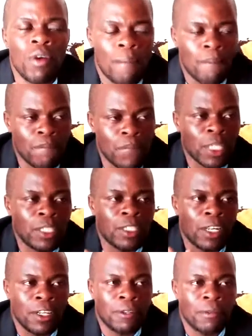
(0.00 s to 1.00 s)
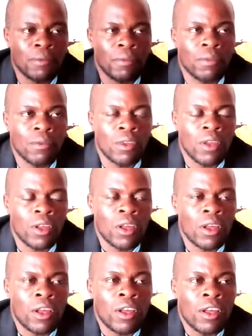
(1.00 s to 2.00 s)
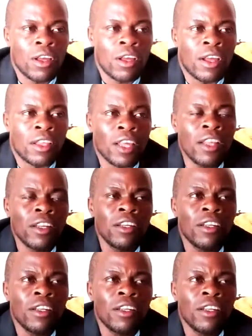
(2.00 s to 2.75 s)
mastery. And then